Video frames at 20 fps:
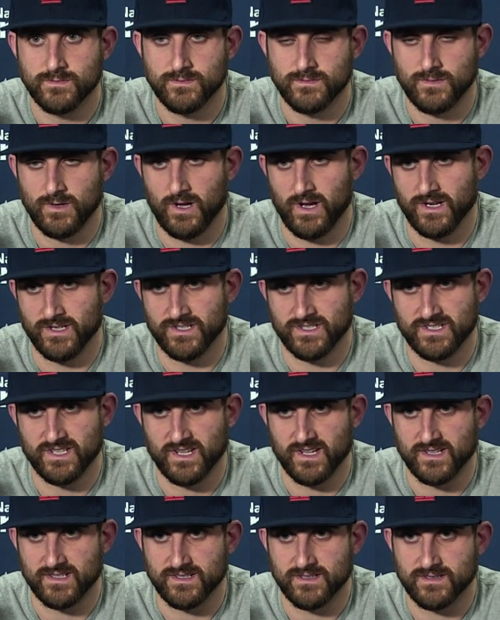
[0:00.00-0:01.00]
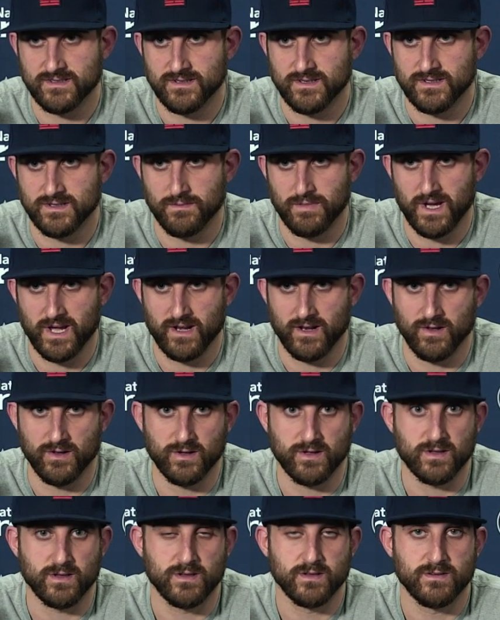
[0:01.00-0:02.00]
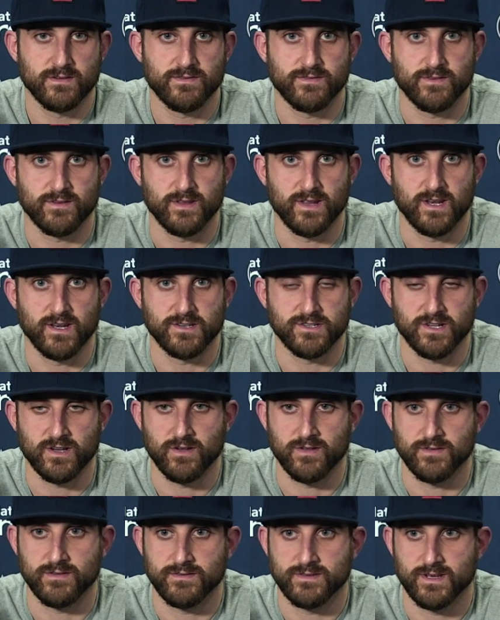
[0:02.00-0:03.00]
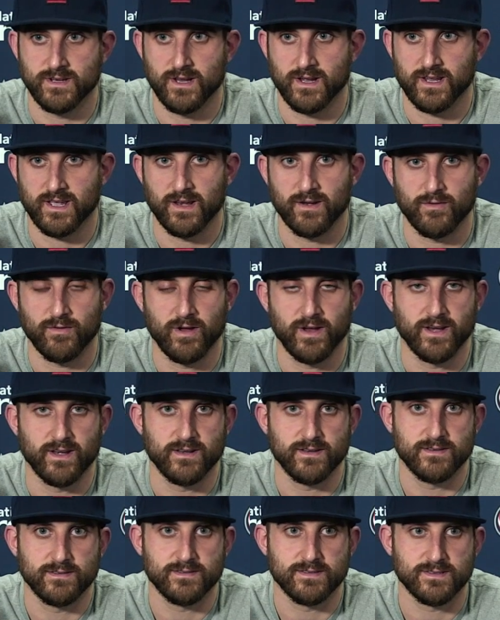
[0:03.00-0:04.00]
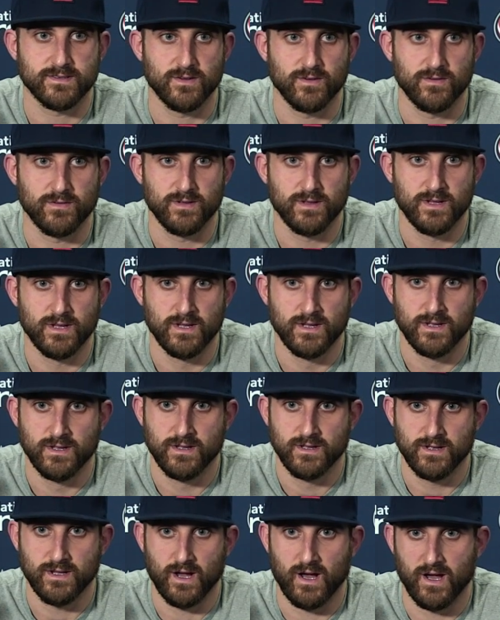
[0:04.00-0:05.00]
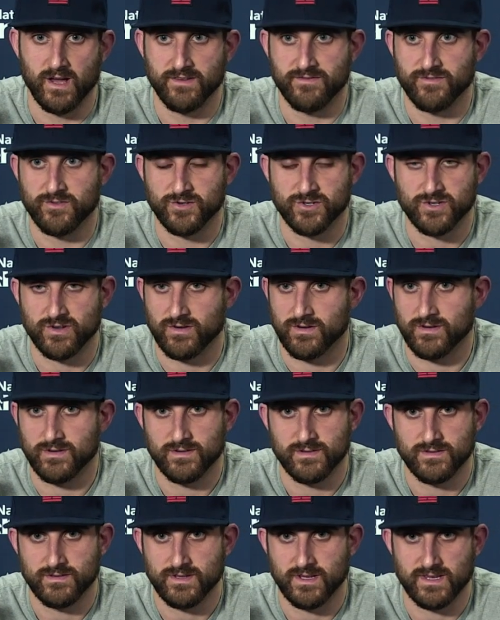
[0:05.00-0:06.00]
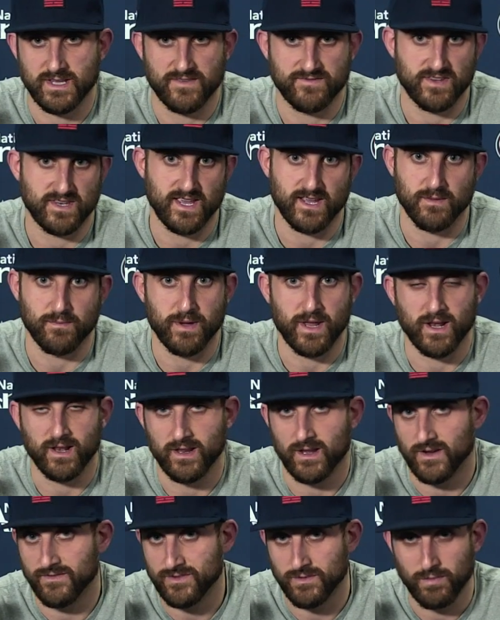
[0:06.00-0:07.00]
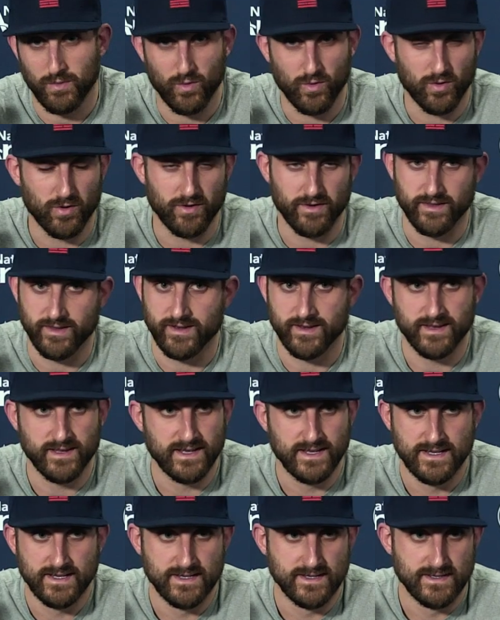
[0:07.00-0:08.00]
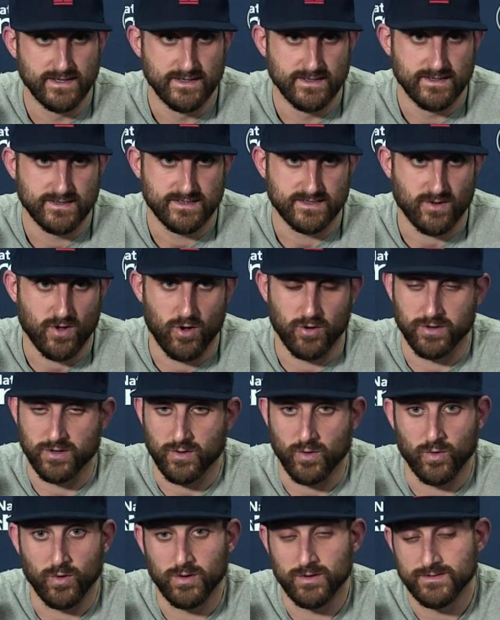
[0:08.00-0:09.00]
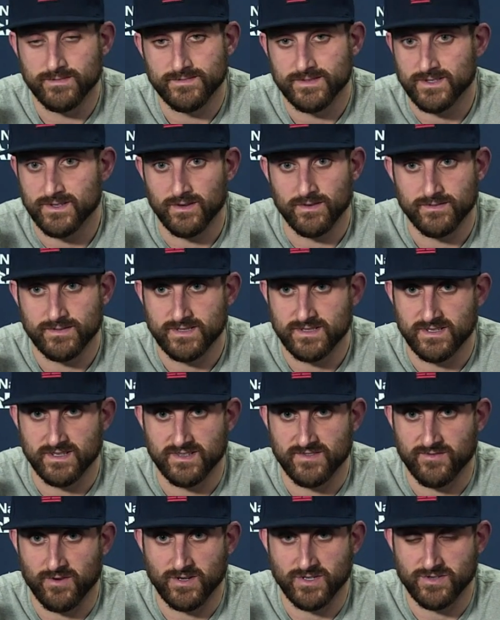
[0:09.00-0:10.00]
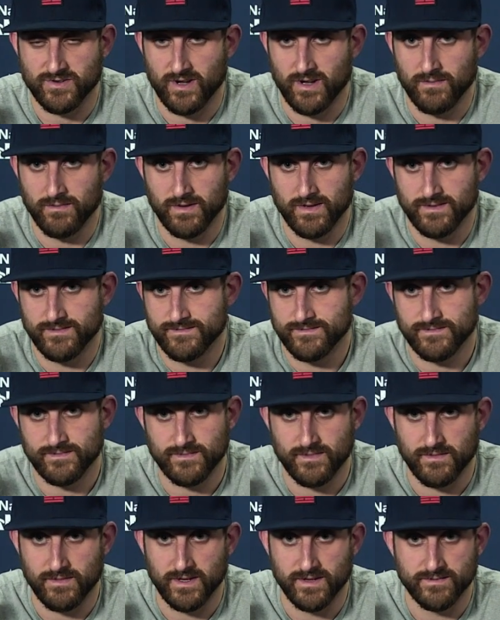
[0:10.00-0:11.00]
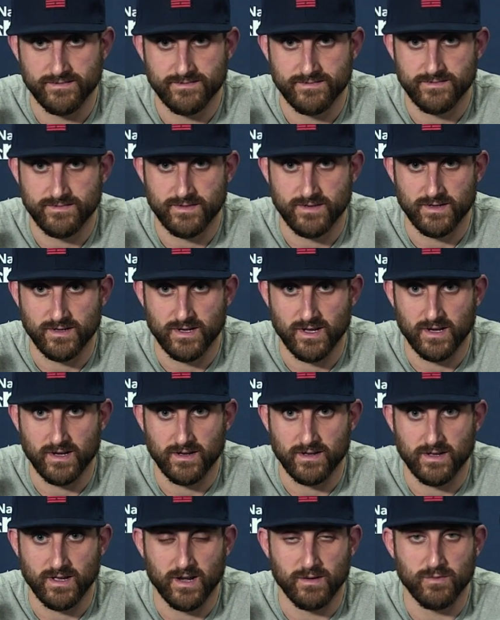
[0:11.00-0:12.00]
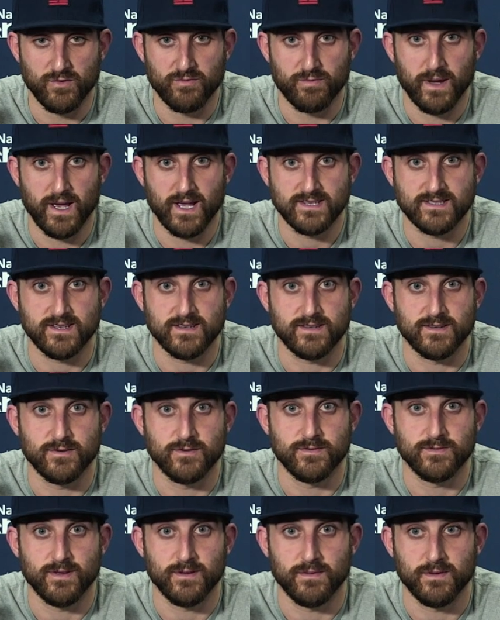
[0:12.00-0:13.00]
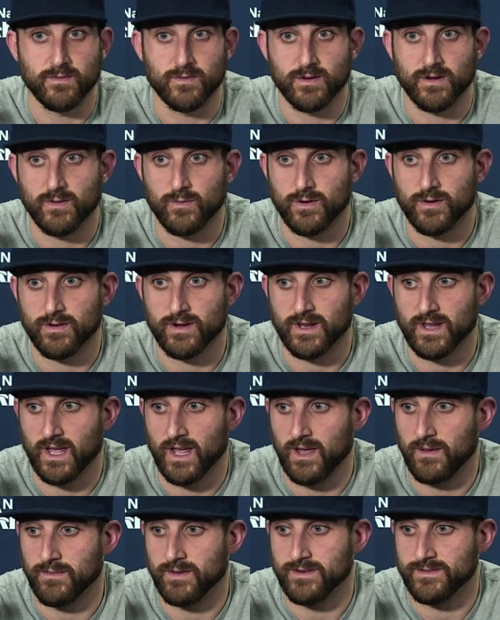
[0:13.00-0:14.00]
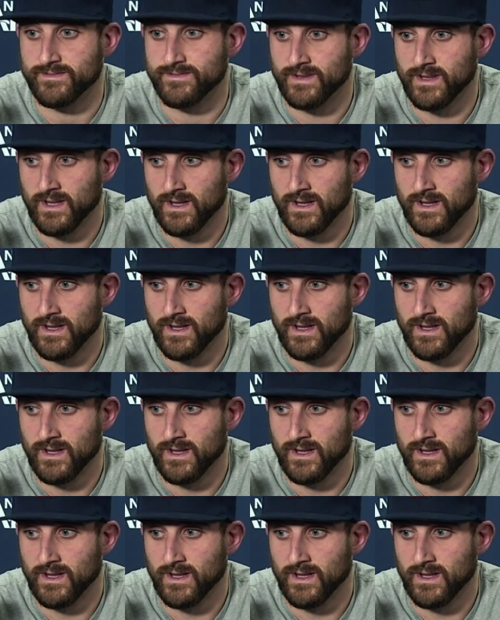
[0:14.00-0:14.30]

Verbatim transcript: Well, I just think it's it's a bad look for the NHL to not get it right. So odd for sure that they have to take a penalty off the board it's called a goal. So it's, it's frustrating, but I mean, you gotta you gotta move past it too. I mean, we're, we're in a game, and